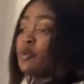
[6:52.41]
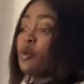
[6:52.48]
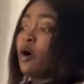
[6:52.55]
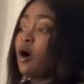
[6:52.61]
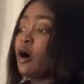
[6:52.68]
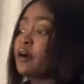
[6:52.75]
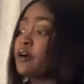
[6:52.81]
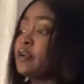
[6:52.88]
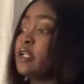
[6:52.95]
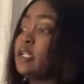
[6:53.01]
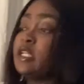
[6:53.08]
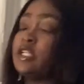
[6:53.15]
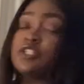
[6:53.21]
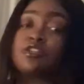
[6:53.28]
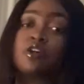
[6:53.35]
are gonna
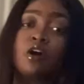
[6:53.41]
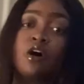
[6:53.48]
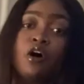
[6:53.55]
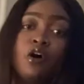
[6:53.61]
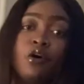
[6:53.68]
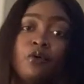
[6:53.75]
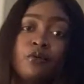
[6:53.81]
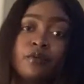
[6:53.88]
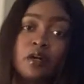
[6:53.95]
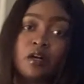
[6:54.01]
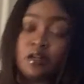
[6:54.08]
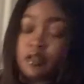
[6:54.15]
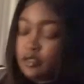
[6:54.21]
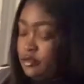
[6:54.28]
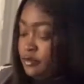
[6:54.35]
need your own
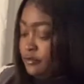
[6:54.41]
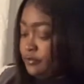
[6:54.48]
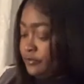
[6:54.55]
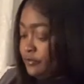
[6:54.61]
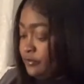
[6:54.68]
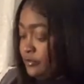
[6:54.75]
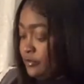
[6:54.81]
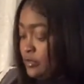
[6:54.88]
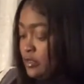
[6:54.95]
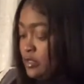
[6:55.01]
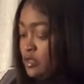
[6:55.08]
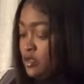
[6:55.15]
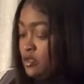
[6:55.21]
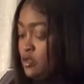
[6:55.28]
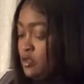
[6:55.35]
um
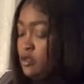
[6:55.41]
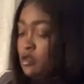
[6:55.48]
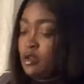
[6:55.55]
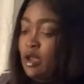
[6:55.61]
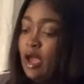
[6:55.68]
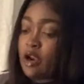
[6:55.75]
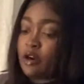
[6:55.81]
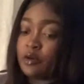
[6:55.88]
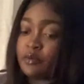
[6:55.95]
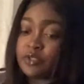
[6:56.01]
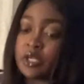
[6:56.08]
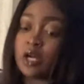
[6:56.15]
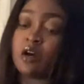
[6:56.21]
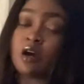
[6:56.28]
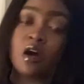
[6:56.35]
I don't know what
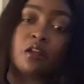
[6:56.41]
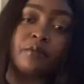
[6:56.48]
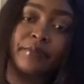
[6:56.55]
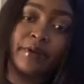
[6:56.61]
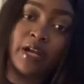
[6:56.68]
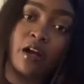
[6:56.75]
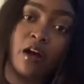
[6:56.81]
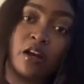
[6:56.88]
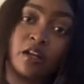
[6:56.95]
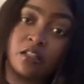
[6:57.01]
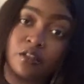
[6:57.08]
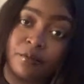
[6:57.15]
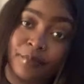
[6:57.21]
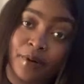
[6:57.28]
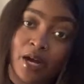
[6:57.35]
y'all call them, but I call it a
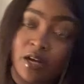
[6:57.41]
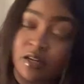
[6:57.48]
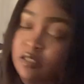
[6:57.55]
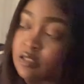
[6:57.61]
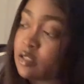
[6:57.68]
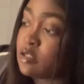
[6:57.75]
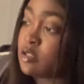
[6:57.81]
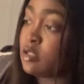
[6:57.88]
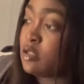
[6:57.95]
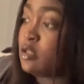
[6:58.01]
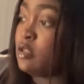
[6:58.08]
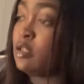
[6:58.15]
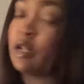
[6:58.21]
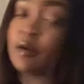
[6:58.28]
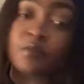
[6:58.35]
little box.
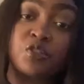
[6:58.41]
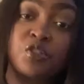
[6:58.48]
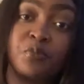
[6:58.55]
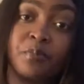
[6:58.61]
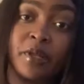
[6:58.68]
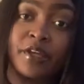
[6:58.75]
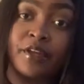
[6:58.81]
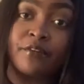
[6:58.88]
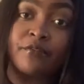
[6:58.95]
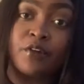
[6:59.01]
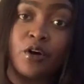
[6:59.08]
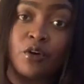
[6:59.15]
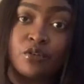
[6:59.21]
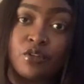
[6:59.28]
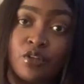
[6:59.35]
Like what you plug your
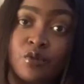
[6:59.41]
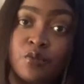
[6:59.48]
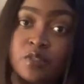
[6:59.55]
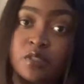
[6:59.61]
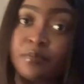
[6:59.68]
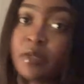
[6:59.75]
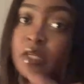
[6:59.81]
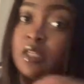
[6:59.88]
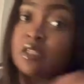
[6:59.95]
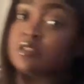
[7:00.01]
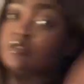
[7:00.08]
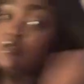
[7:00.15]
phone, your USB into.